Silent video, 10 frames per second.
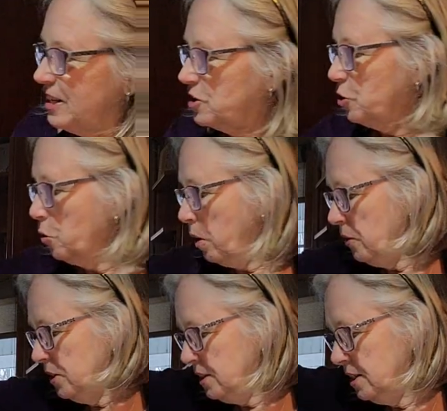So while
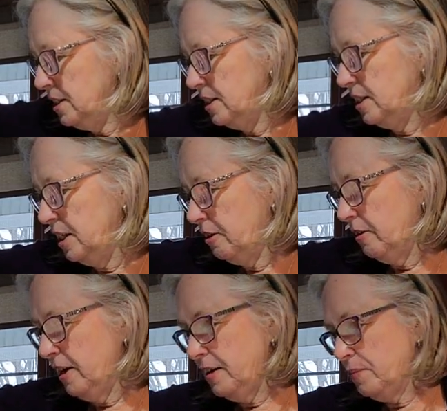this is
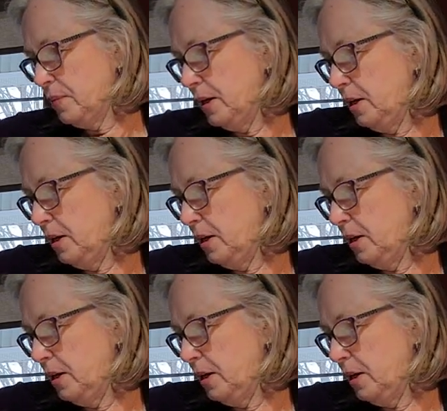searing, and